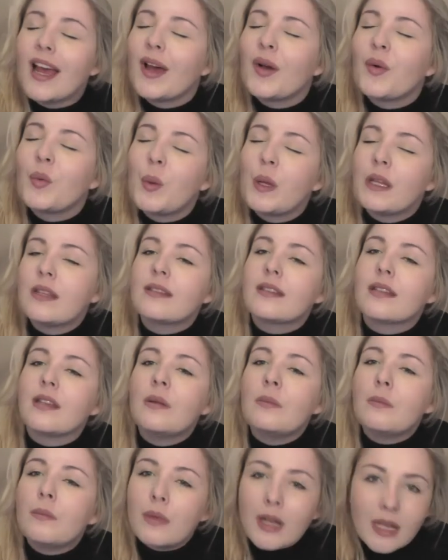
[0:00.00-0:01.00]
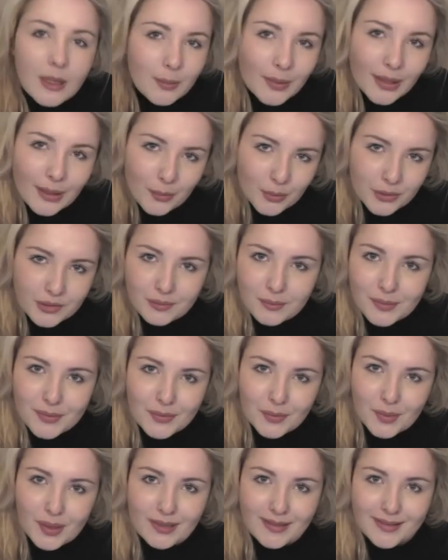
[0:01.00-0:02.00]
Ones that you might be able to
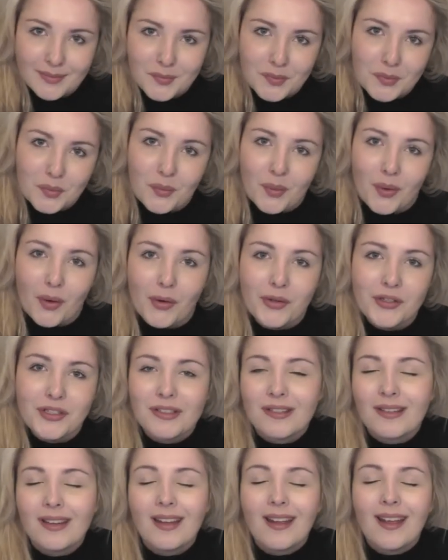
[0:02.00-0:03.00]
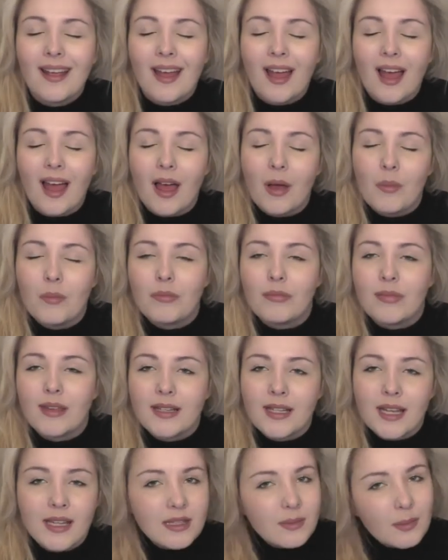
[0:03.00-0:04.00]
persuade him to watch.
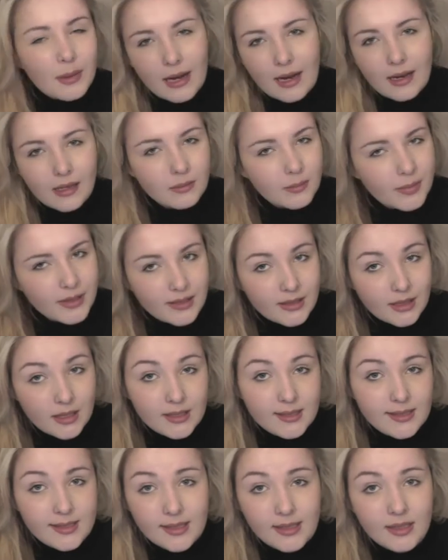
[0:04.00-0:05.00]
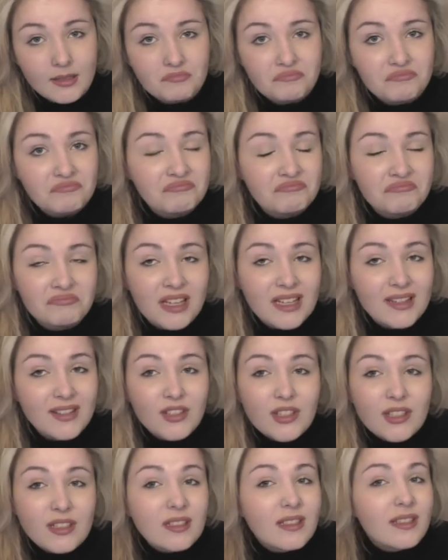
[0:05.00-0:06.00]
They tend to be a little bit dirtier.
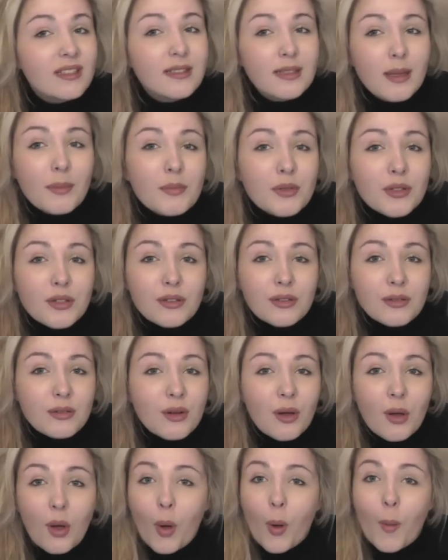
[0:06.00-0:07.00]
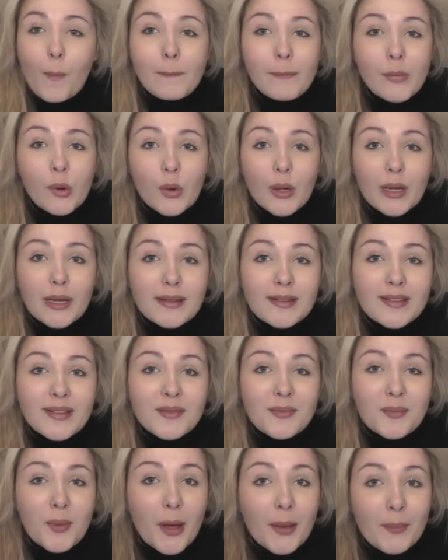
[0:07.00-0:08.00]
That's just an assumption on boys
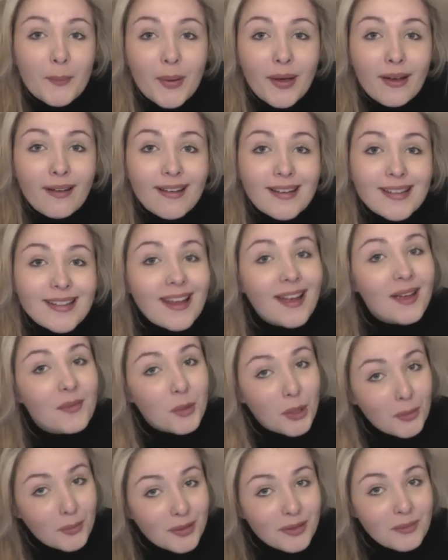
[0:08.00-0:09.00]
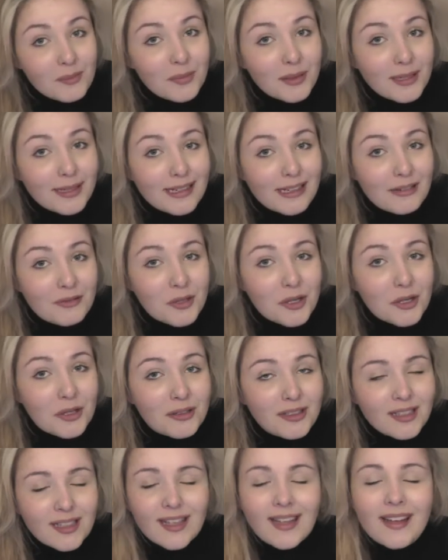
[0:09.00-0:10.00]
of my part. I might be completely
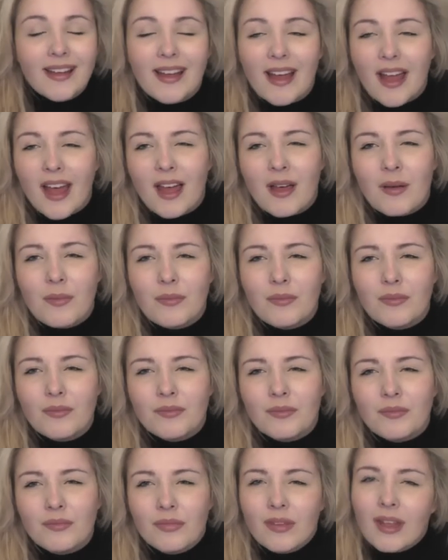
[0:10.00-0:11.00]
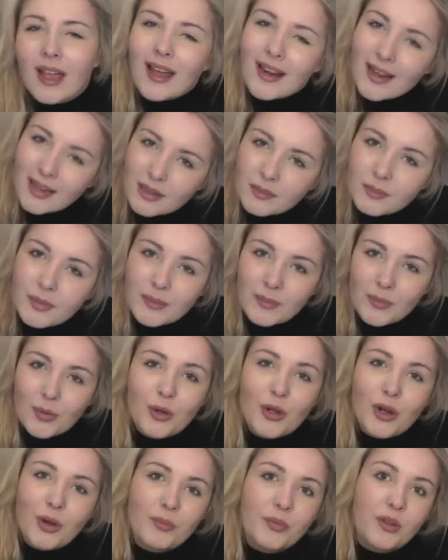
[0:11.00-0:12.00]
wrong, and a little bit
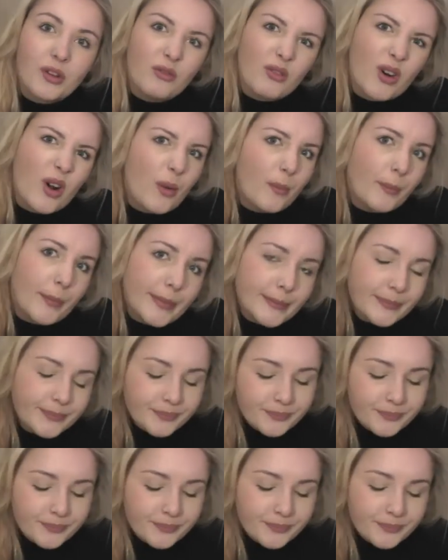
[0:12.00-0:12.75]
more common than rom.